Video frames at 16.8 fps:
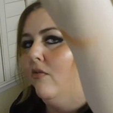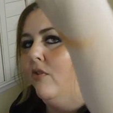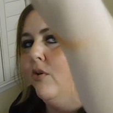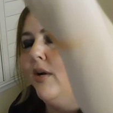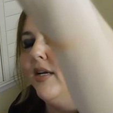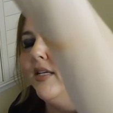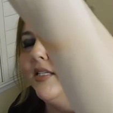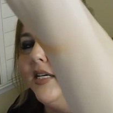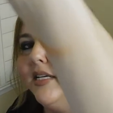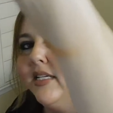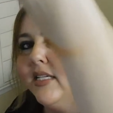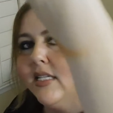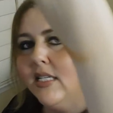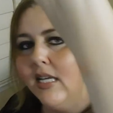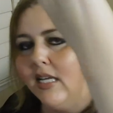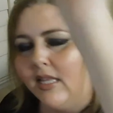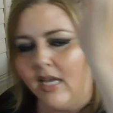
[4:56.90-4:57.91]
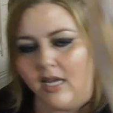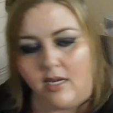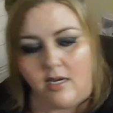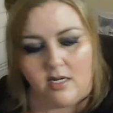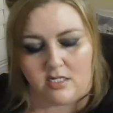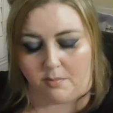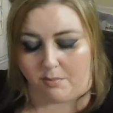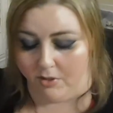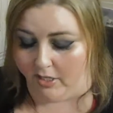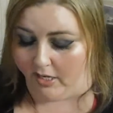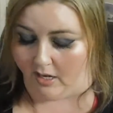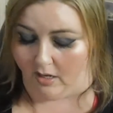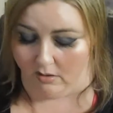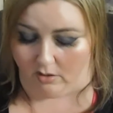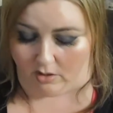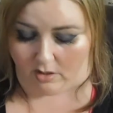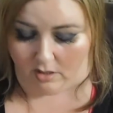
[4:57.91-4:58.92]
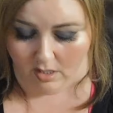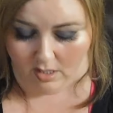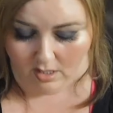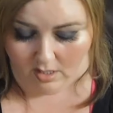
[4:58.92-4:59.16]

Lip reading: If you guys can see that, it's a pretty color.